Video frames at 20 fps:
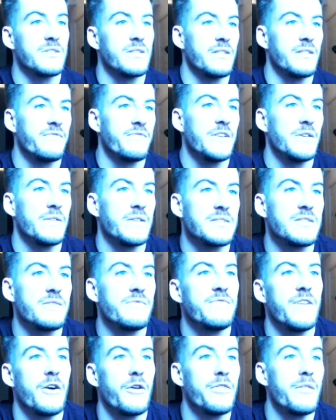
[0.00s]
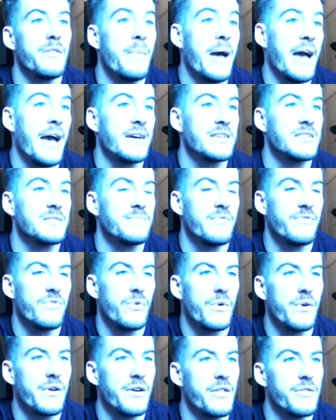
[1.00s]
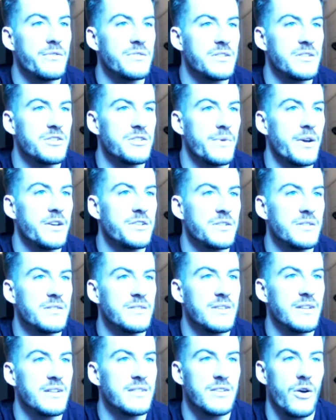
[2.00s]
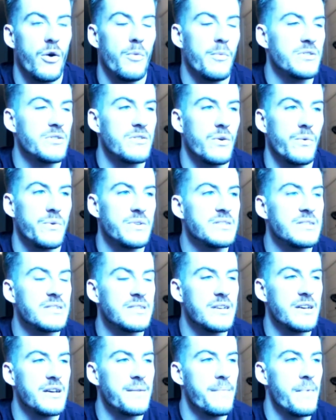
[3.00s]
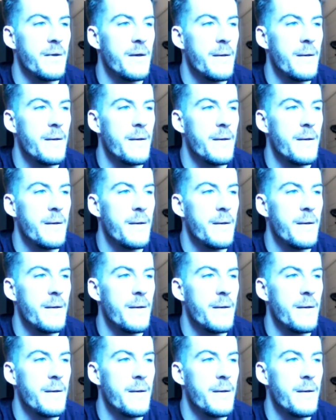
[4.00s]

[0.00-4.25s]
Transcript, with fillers: to the feelings you felt in the past or in other situations. And it's almost always the same.